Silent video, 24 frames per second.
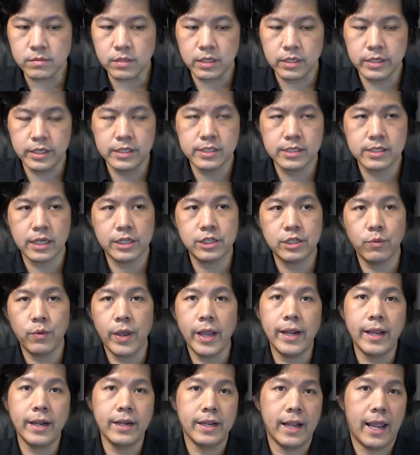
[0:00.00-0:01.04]
in such a way
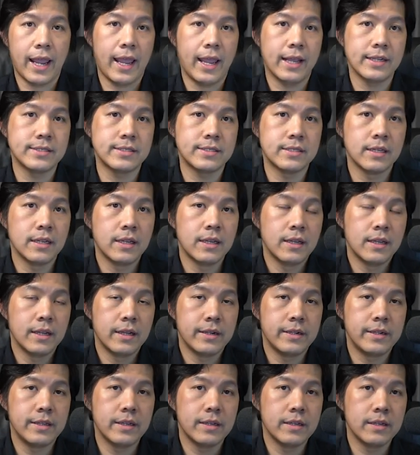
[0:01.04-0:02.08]
that it has
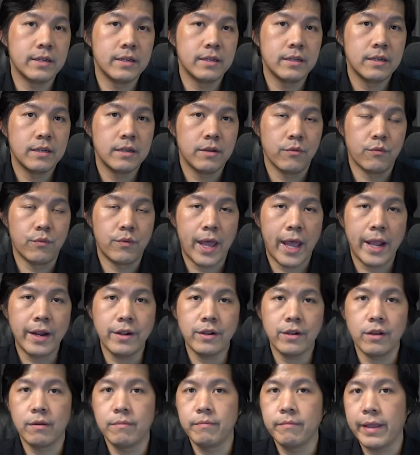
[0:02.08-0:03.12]
the
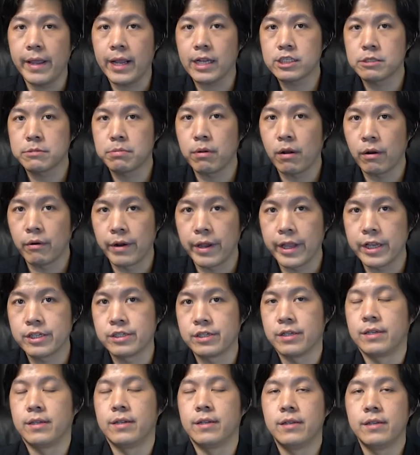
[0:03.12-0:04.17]
random
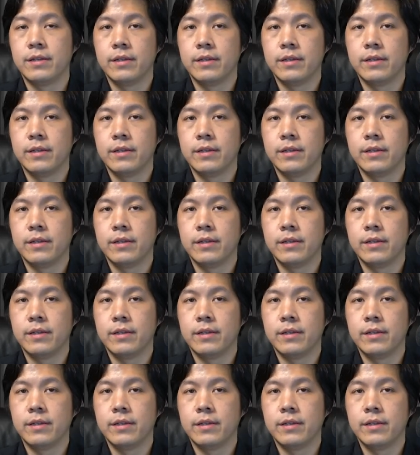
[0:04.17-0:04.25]
exploration